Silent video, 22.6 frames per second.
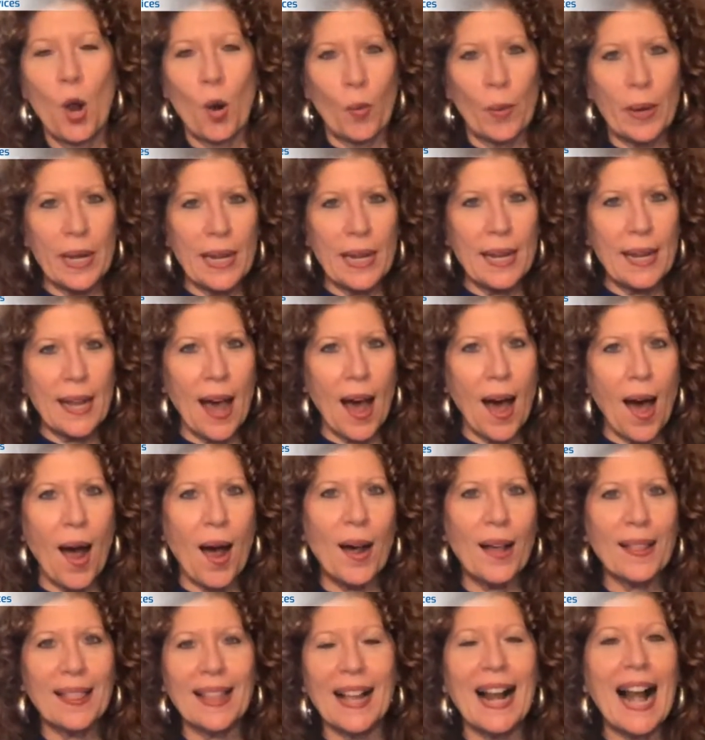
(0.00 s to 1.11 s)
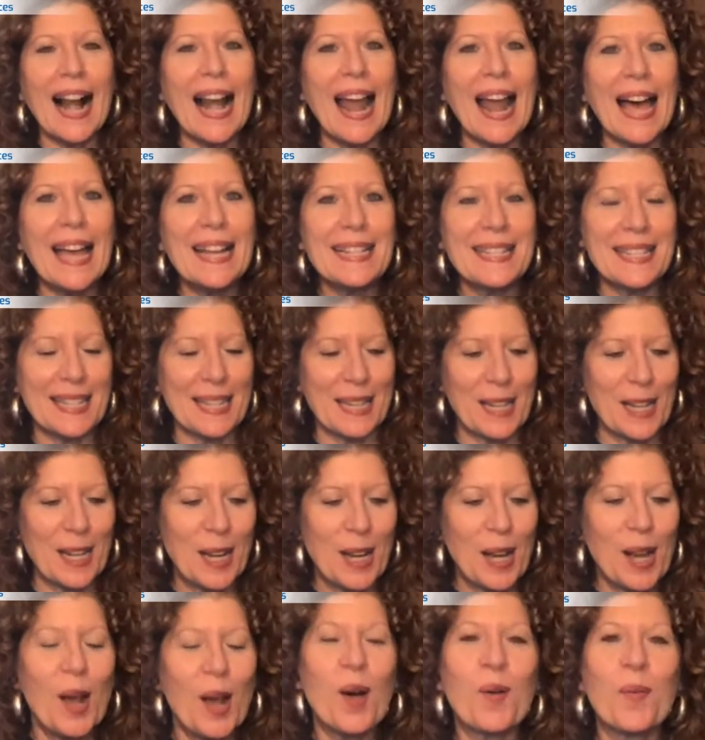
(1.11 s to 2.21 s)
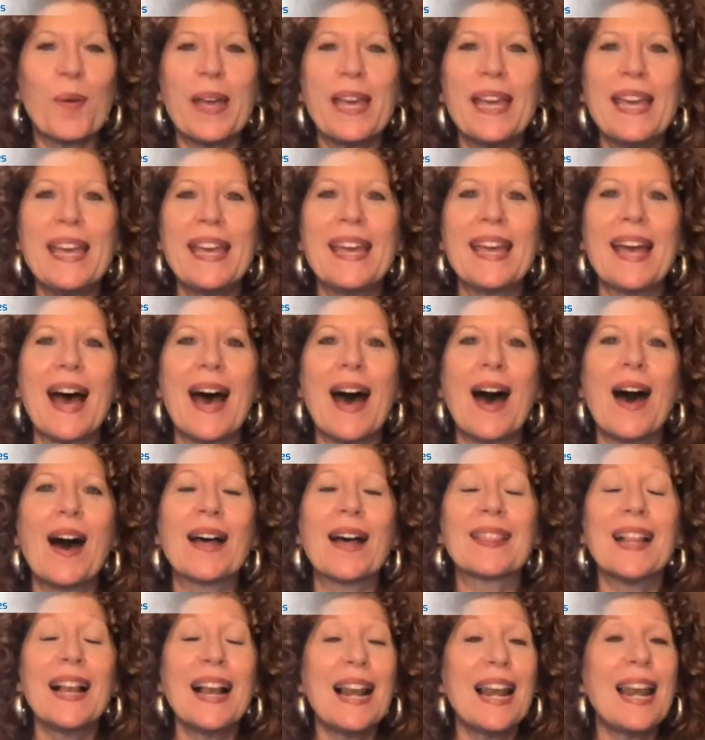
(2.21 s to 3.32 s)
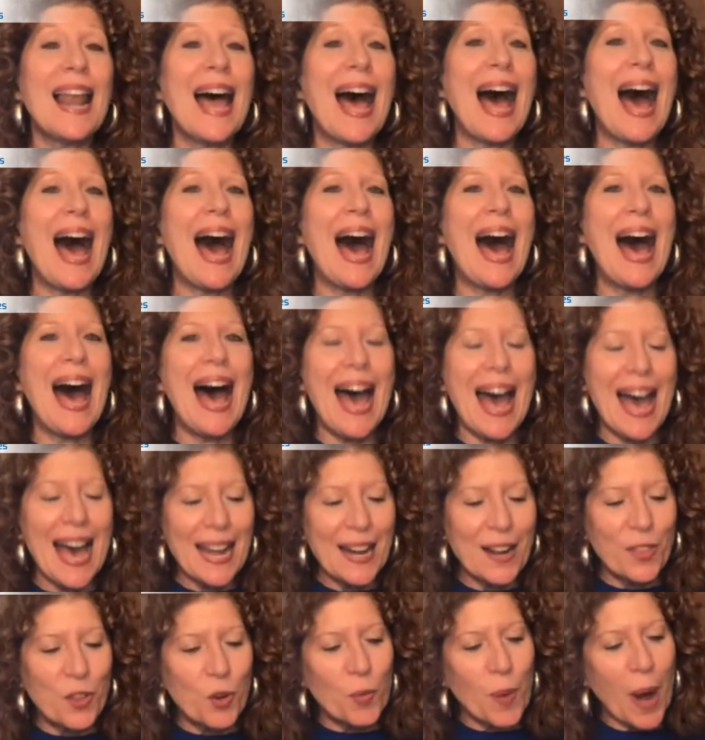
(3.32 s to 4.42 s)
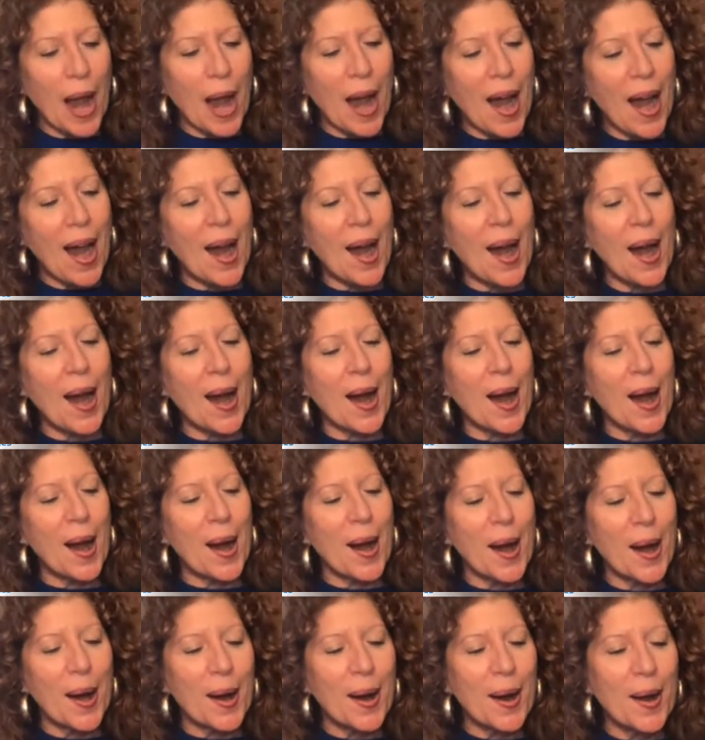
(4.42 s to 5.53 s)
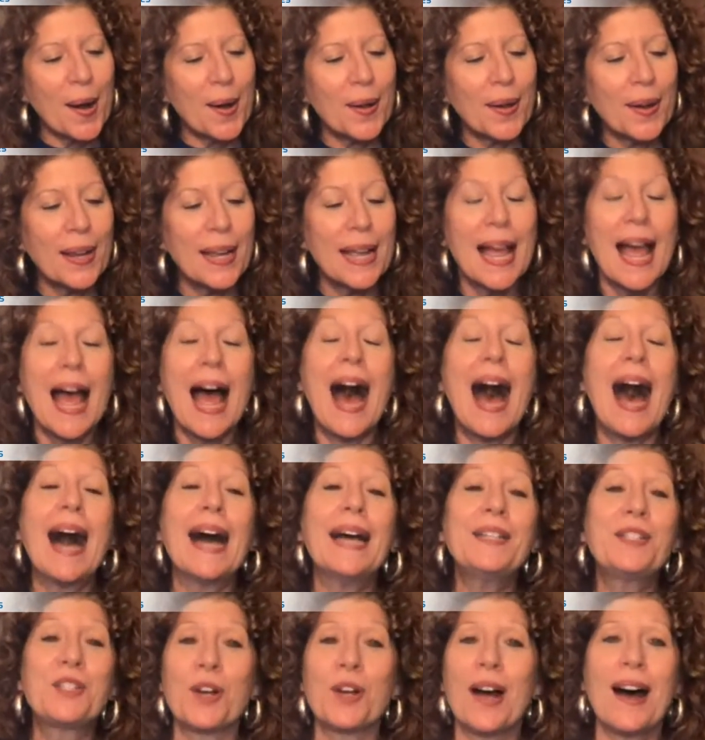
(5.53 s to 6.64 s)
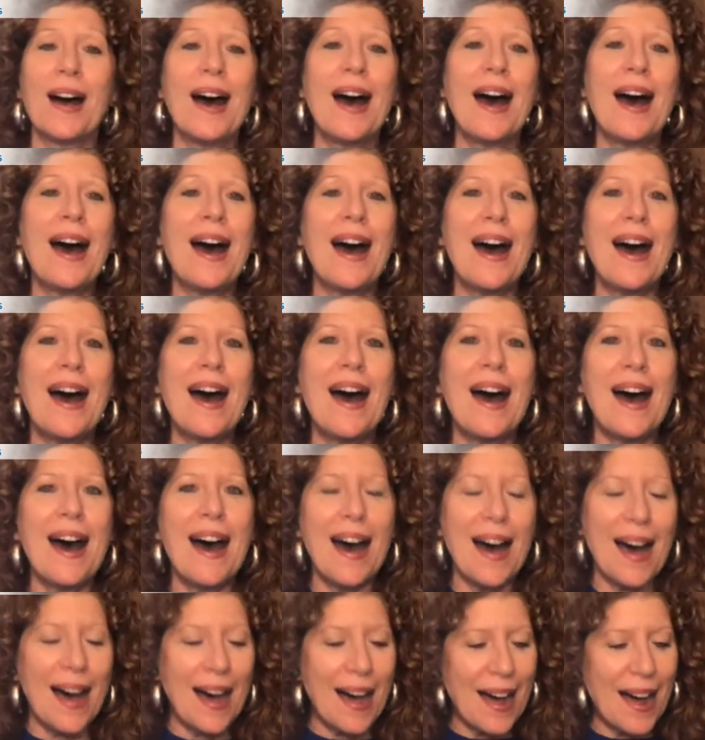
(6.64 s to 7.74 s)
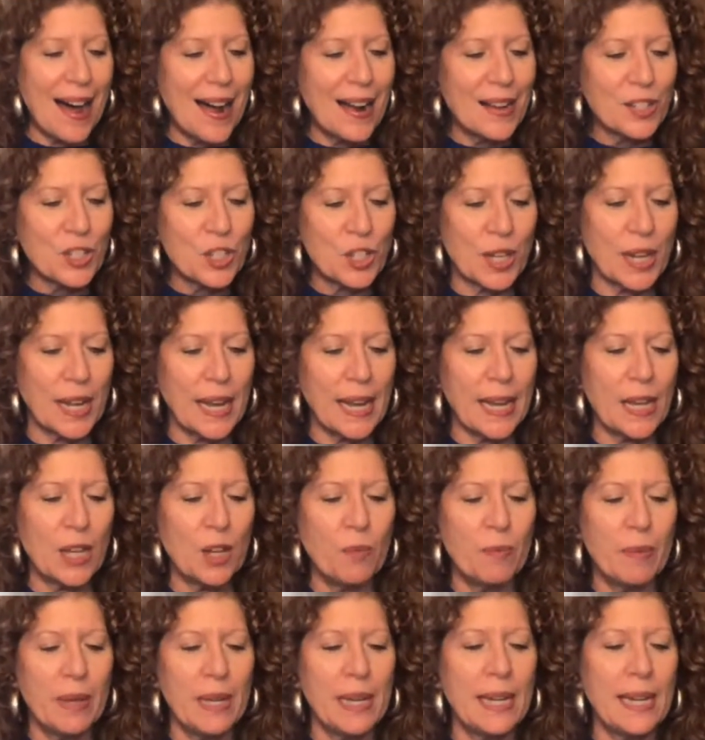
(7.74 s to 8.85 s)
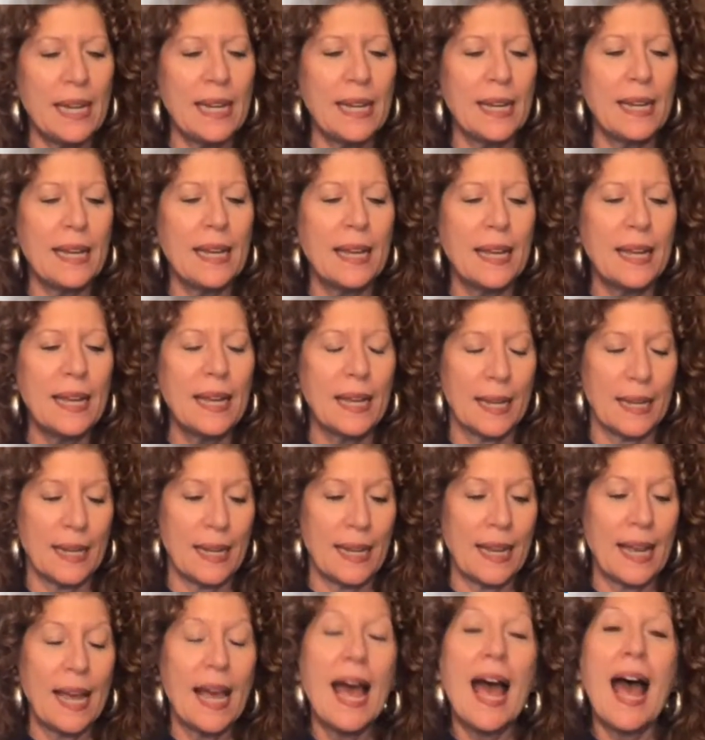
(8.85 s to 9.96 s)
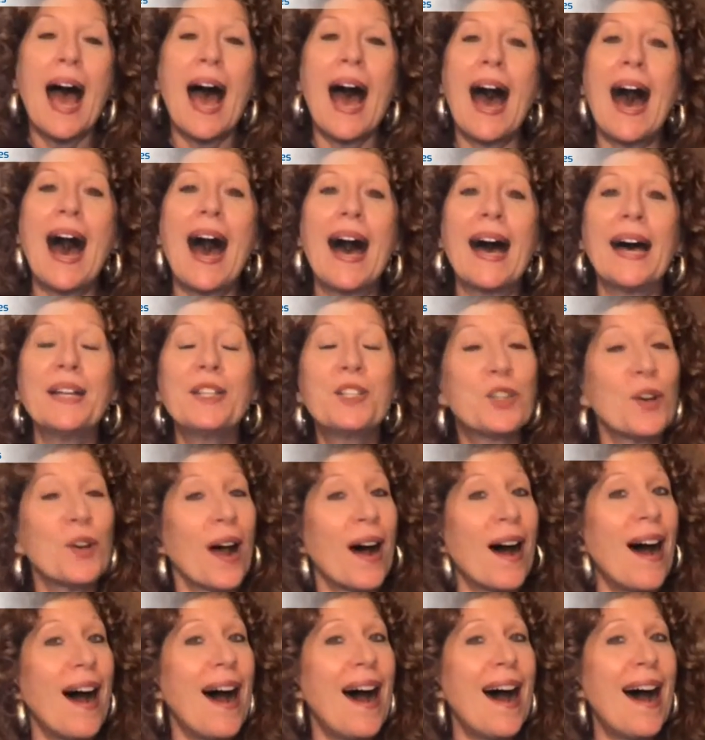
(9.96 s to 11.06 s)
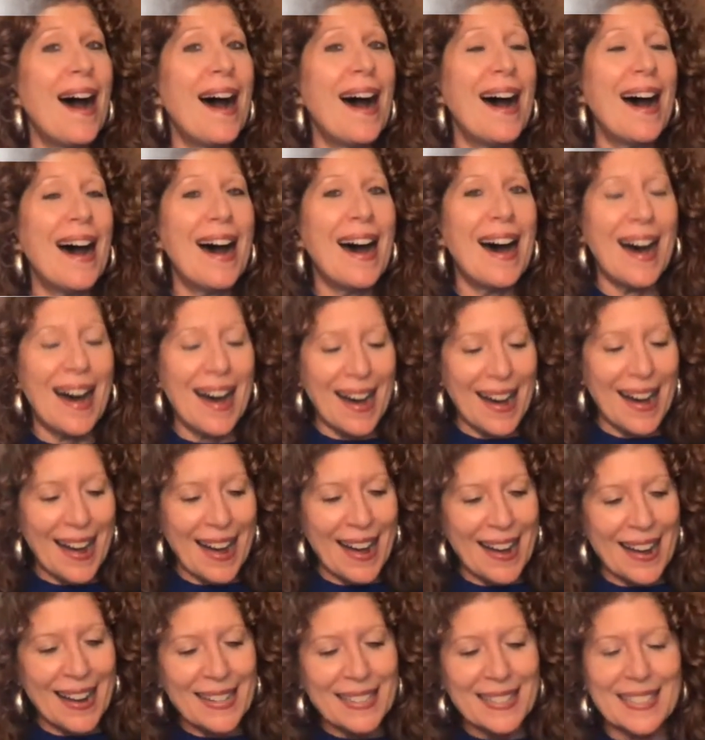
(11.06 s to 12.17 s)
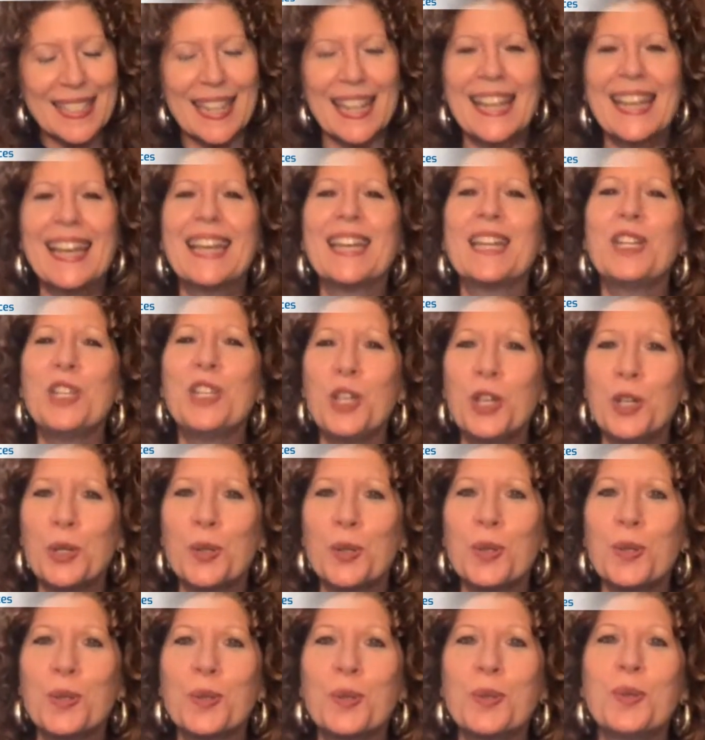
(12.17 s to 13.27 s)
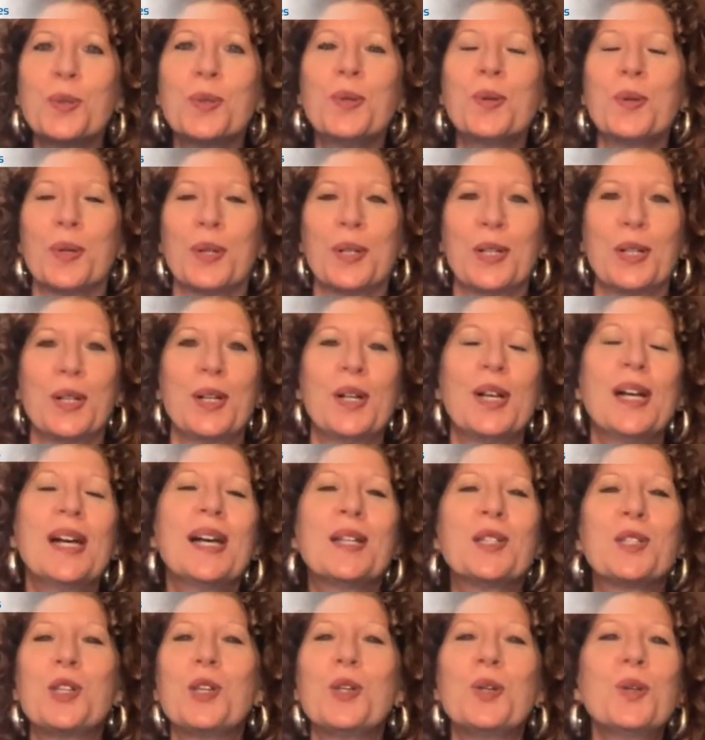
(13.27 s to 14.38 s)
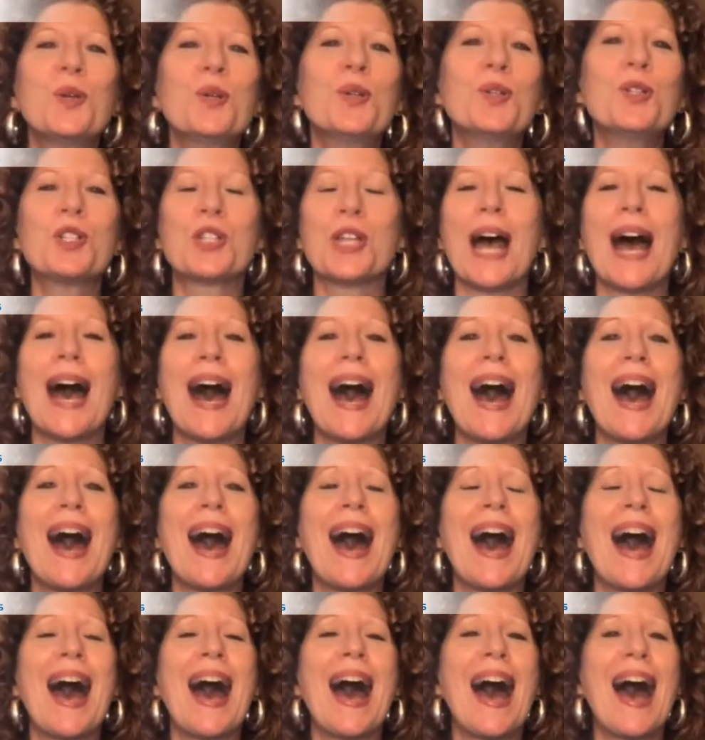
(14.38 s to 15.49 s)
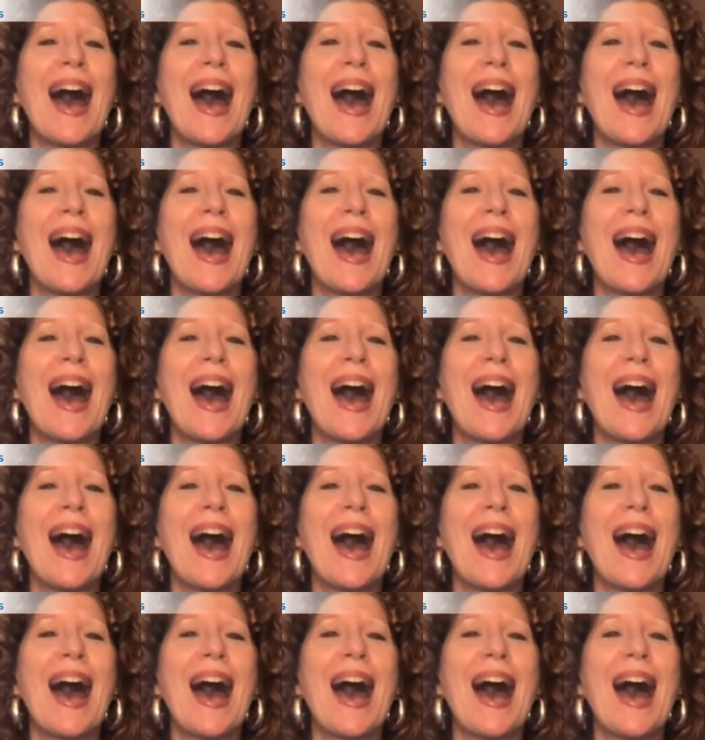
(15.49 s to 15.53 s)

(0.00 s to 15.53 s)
we are the light, we are the light of the world. I trust in me, I trust in you to shine.